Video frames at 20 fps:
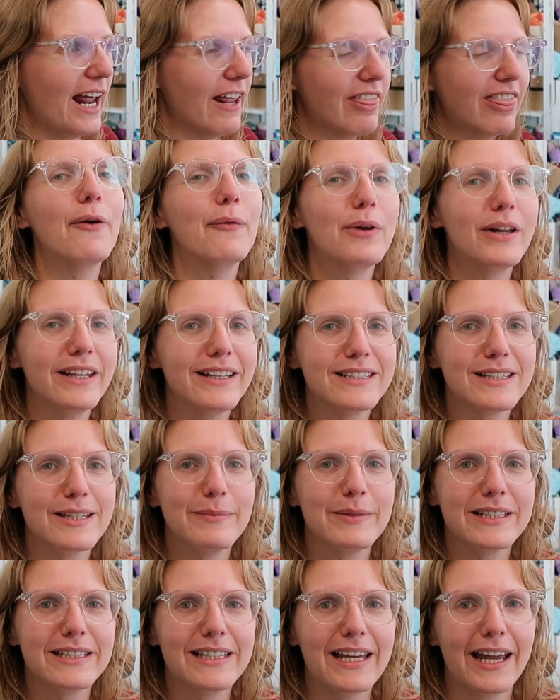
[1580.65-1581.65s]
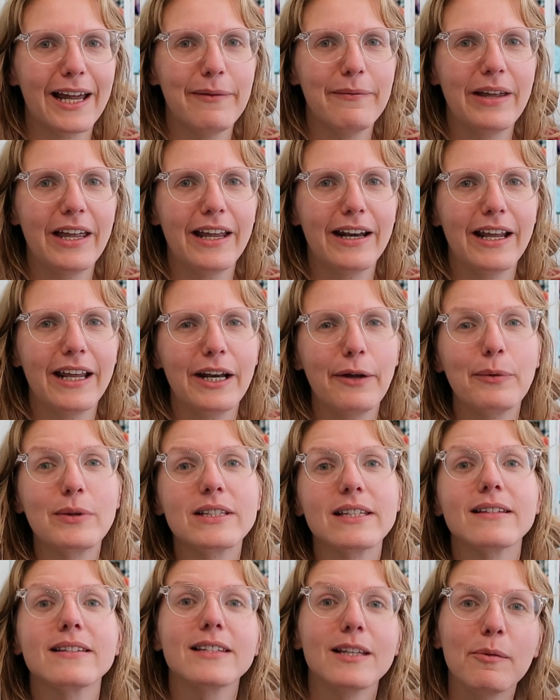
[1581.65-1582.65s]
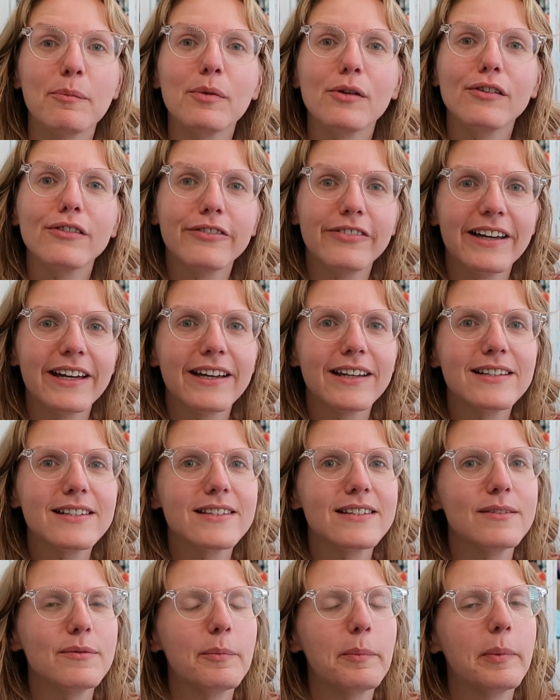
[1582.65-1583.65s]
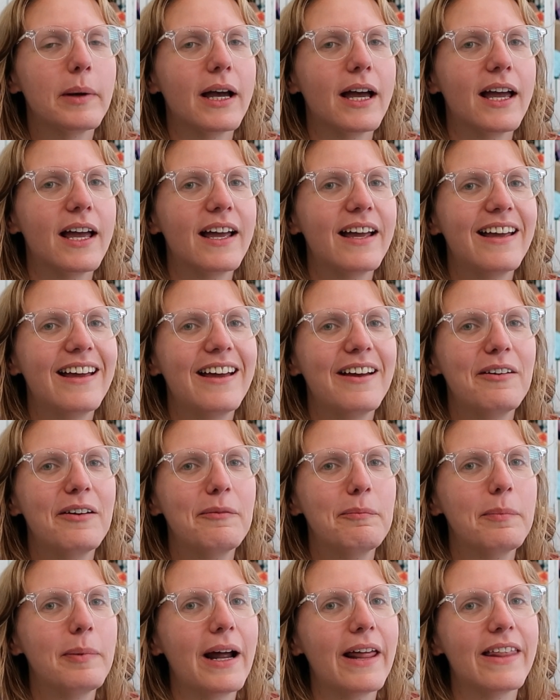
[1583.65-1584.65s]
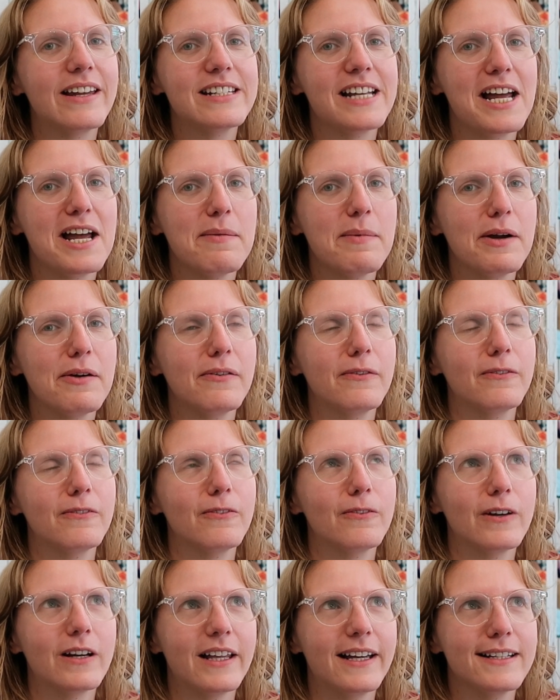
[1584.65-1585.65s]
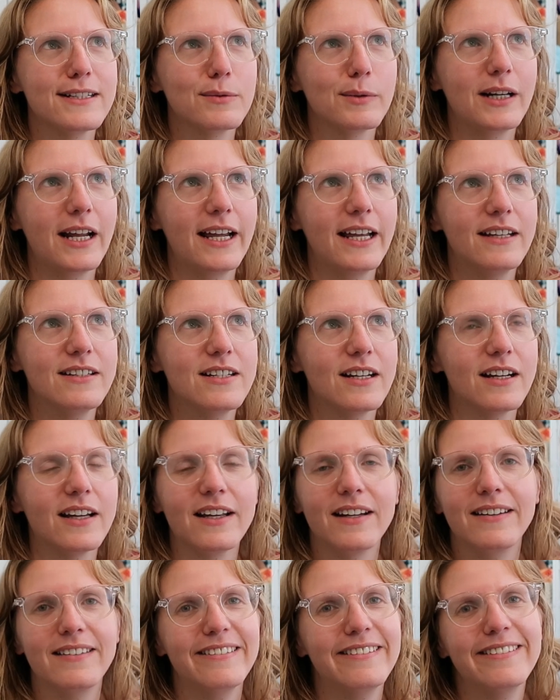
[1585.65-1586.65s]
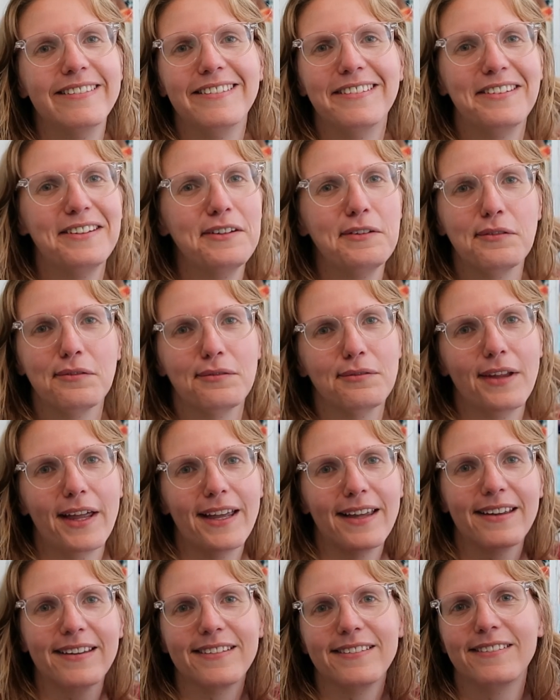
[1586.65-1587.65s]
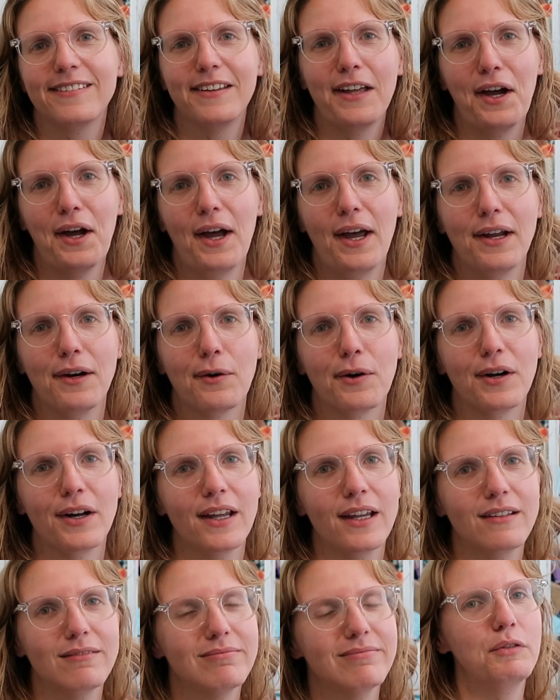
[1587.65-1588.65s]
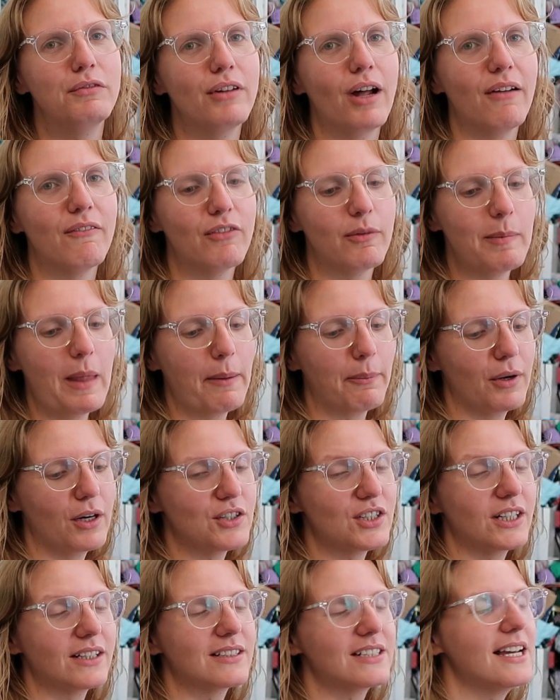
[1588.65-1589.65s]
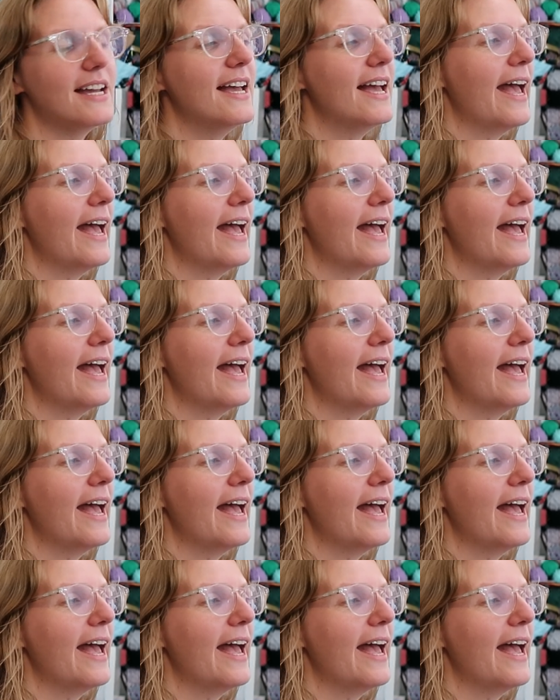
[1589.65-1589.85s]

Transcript: I realized the mistake I made, and it was a simple fix, but by the time I realized what I had done, like I had already moved on from that project.